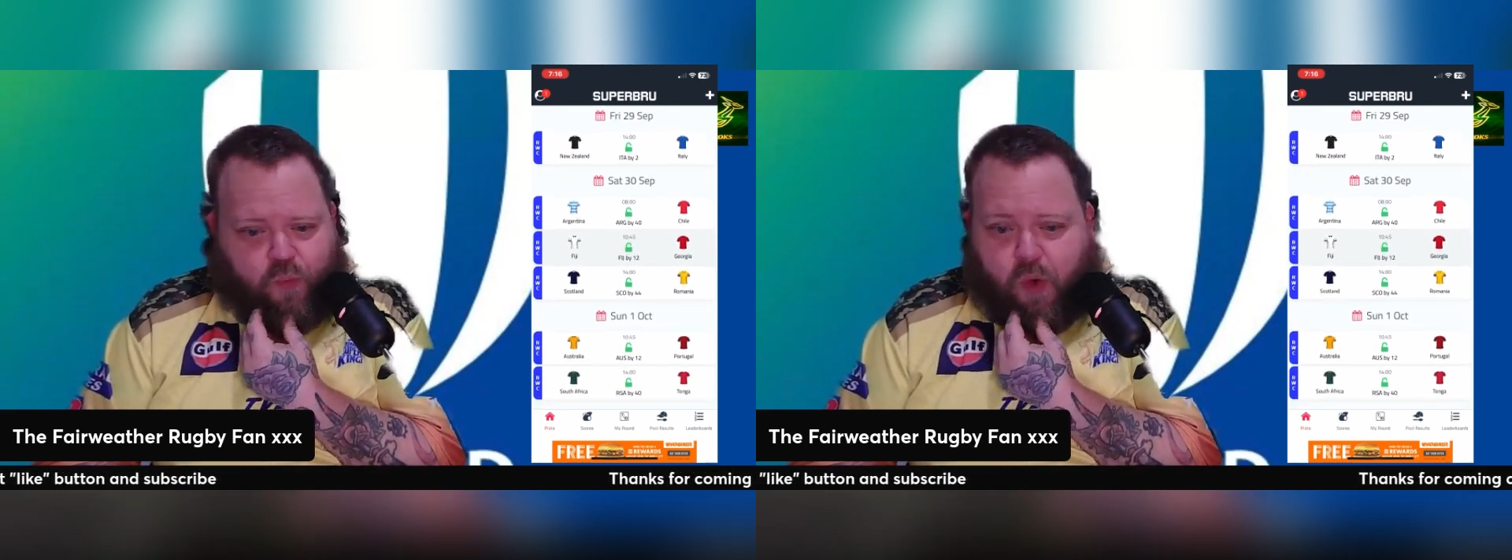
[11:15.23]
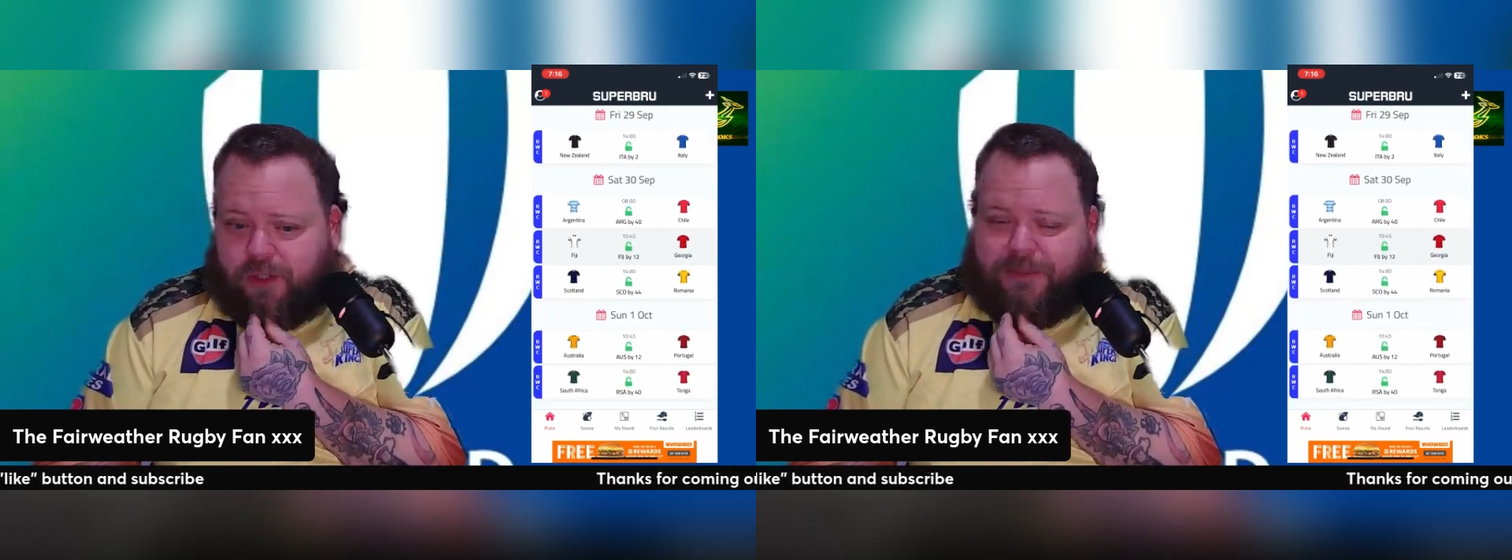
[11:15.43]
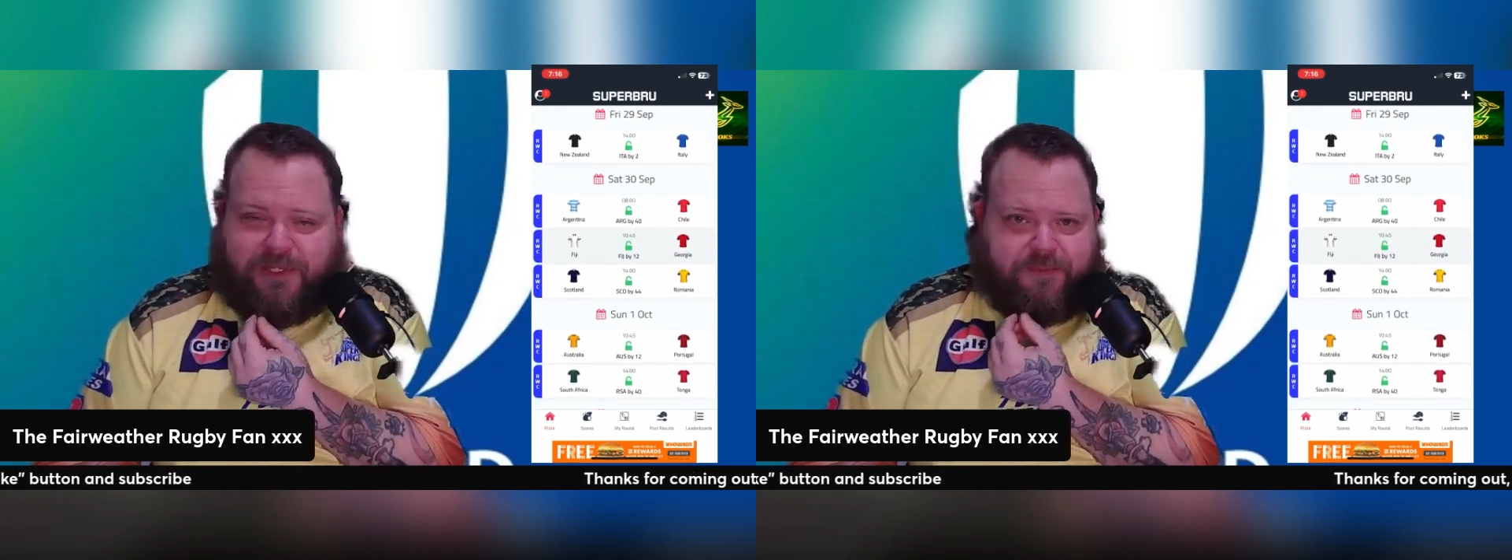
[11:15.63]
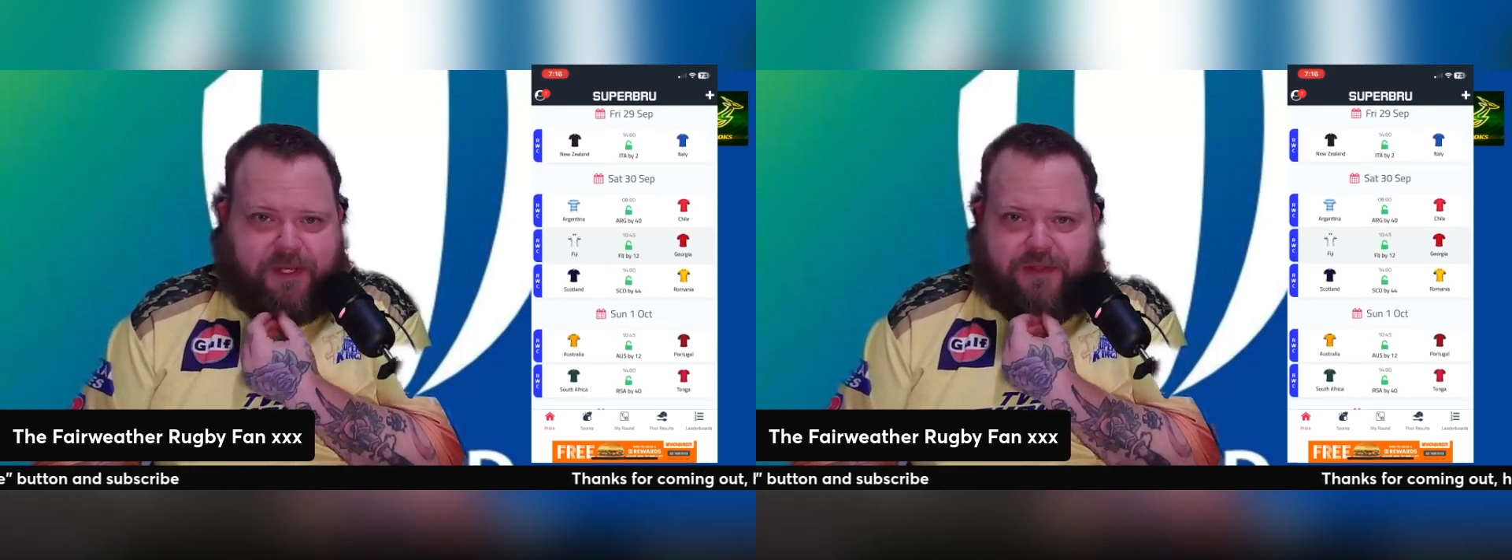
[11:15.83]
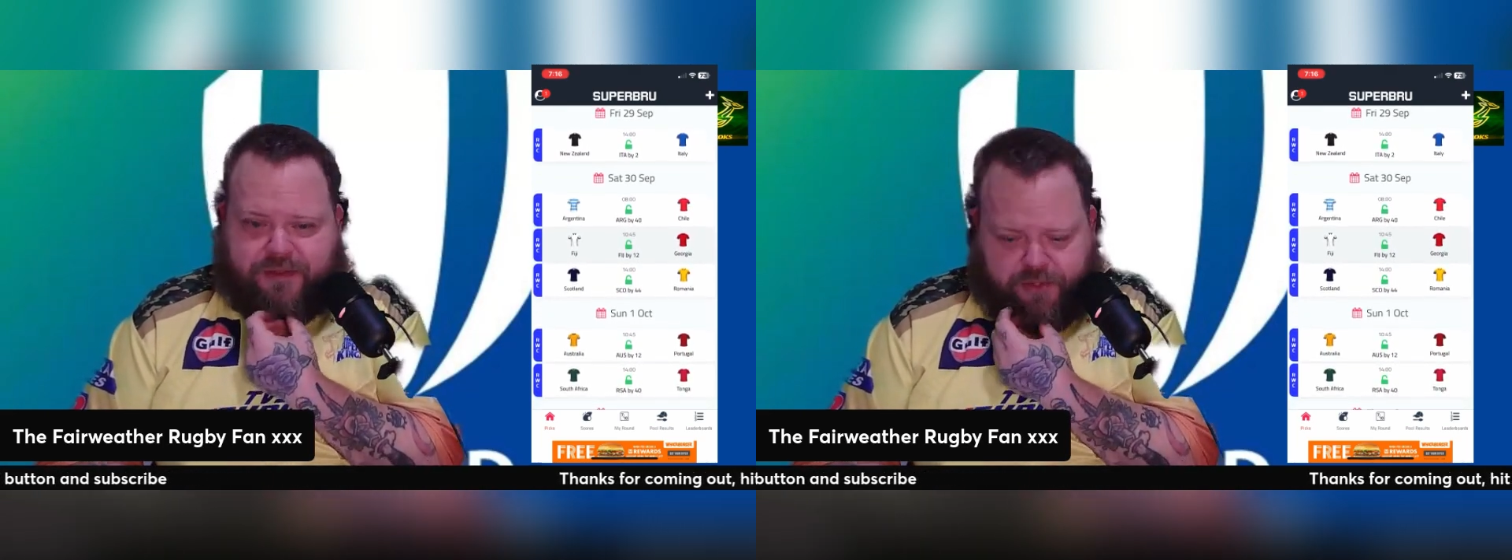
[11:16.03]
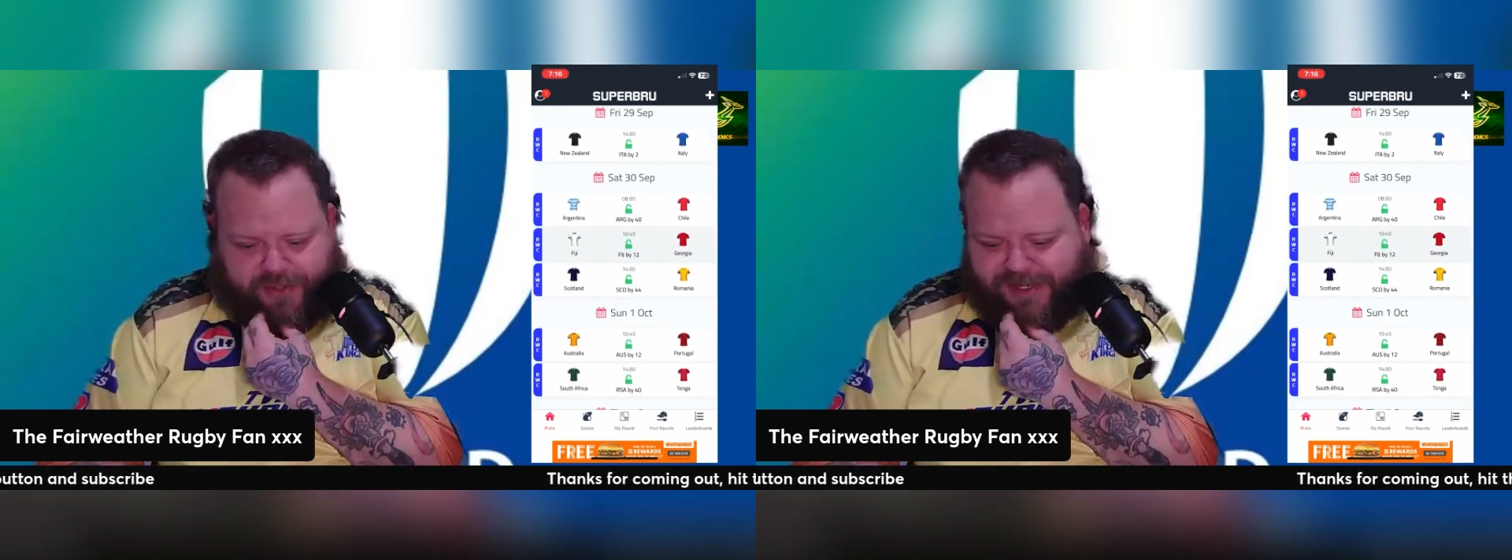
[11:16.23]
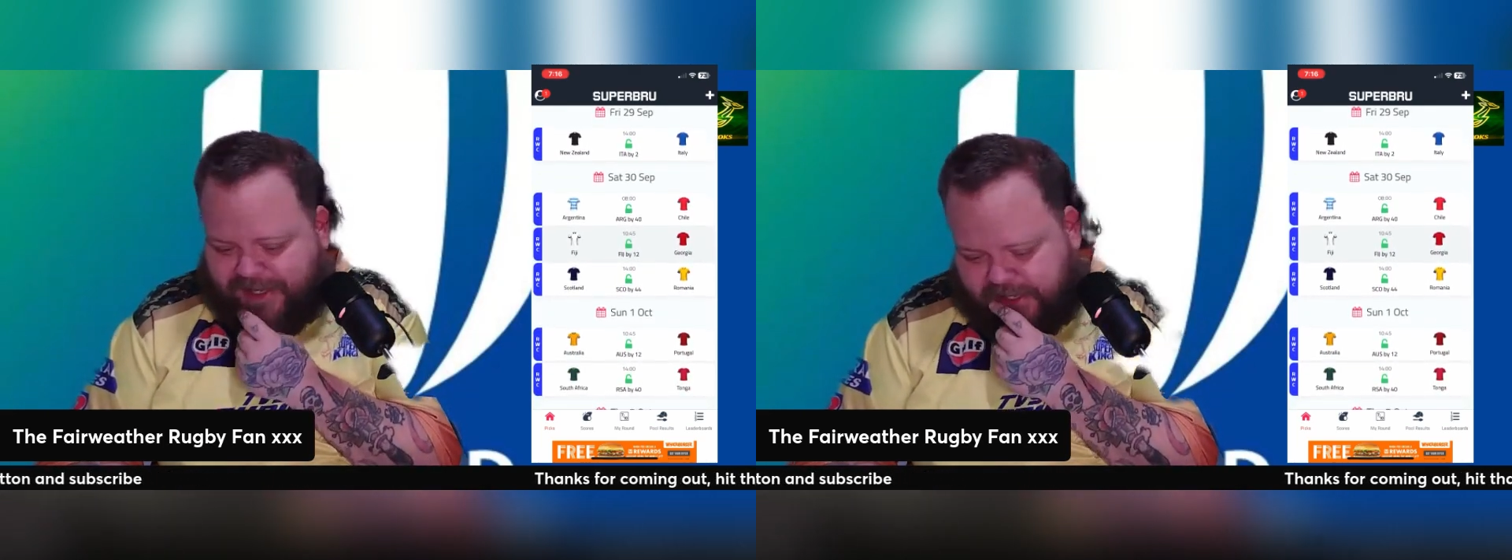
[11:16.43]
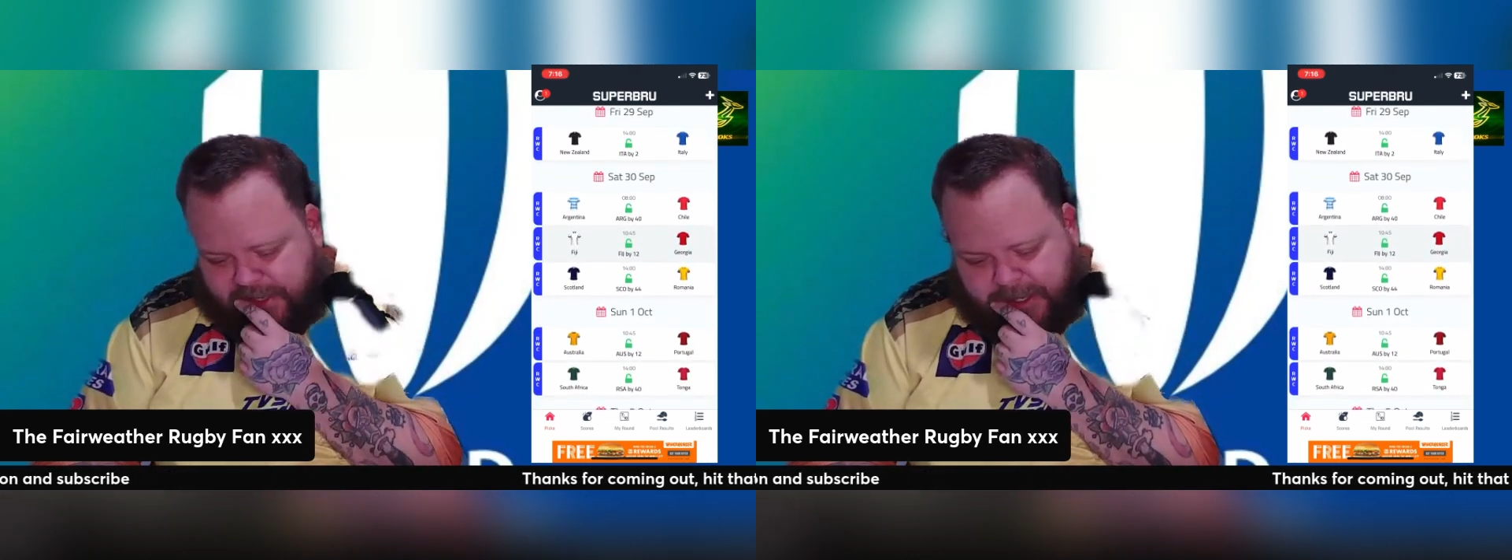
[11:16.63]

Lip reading: Wallabies by 30.